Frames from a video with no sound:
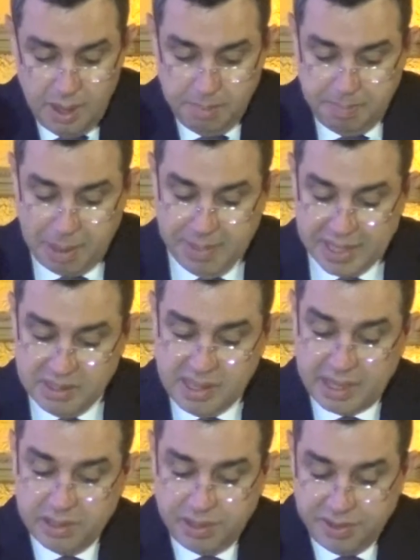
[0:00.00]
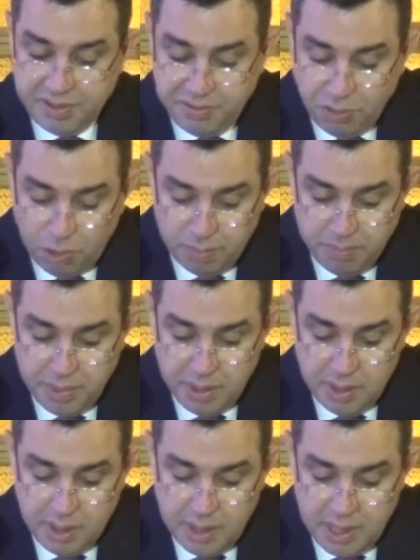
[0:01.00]
Public sector reform
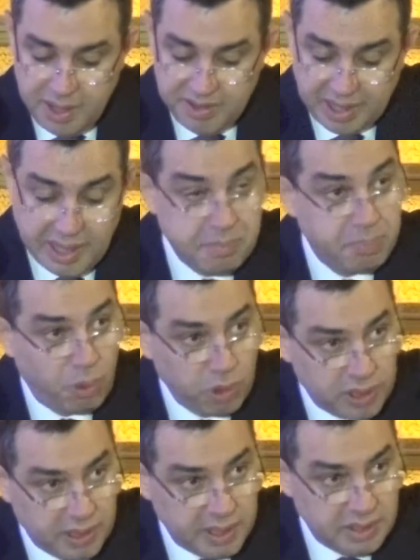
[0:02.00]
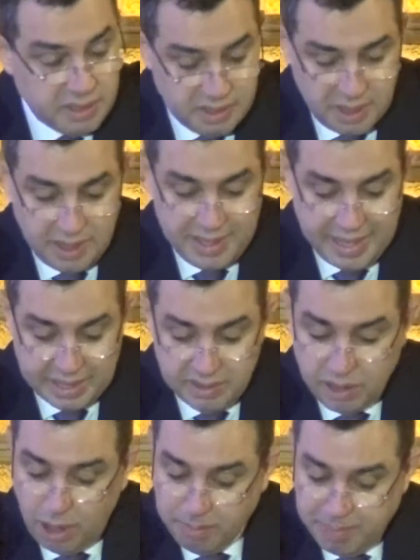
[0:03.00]
is an important yet
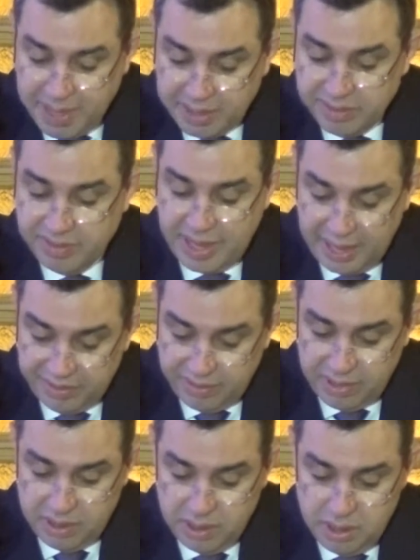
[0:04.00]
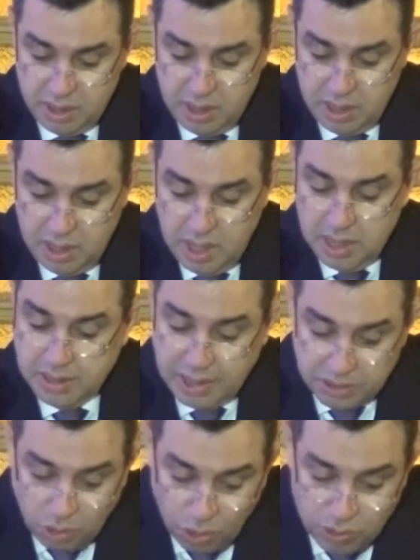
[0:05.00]
complex task,
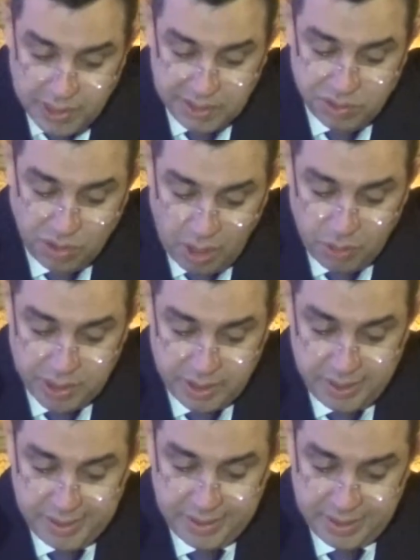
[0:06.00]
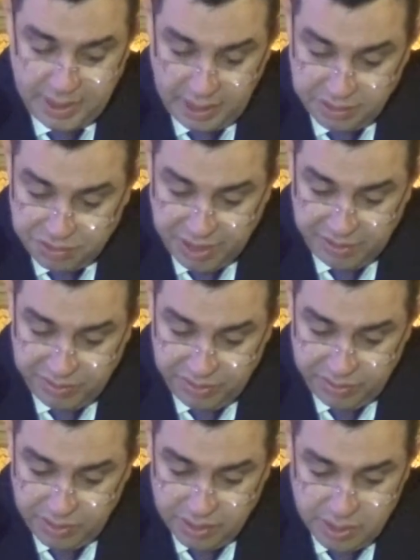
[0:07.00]
not only to our
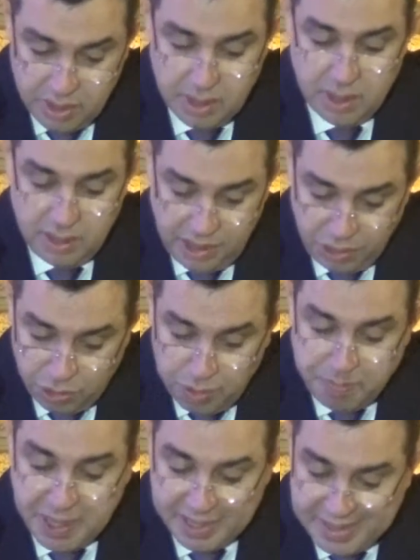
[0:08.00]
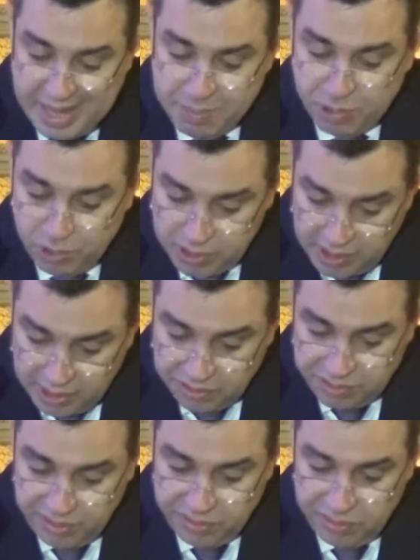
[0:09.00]
countries, the European neighborhood
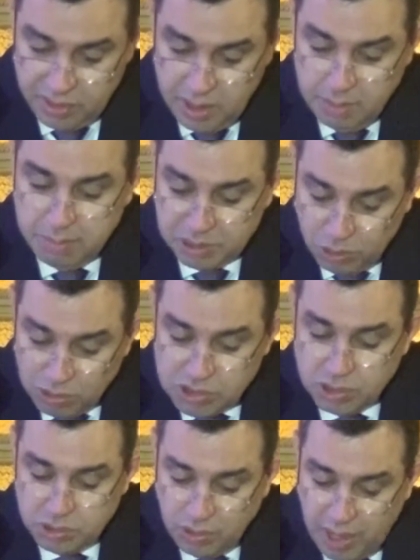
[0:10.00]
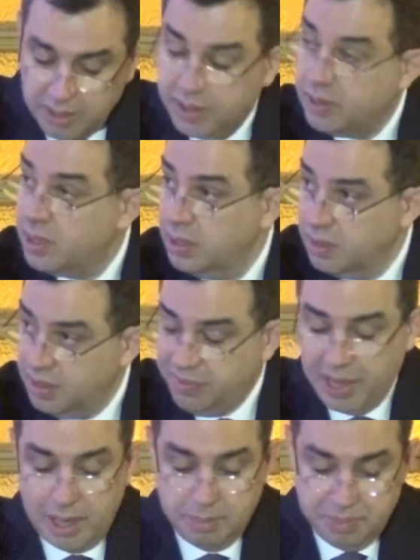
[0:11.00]
countries, but also to other
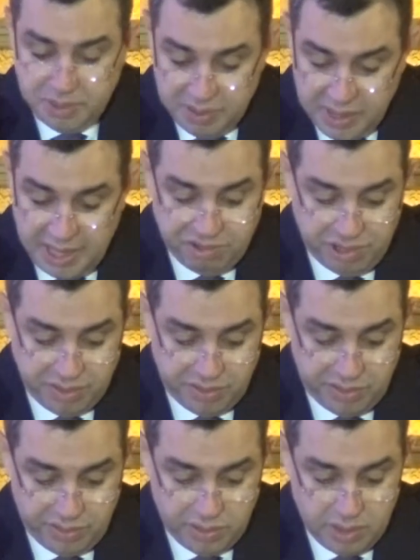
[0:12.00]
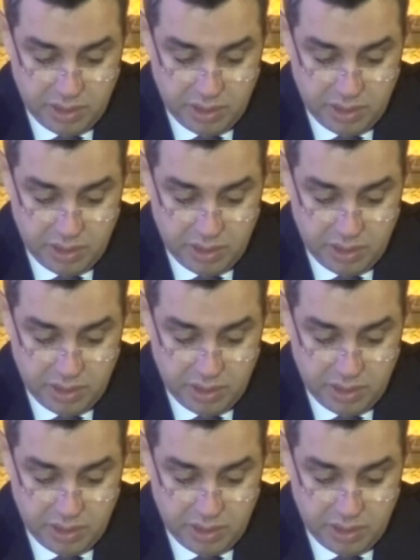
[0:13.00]
developed nations.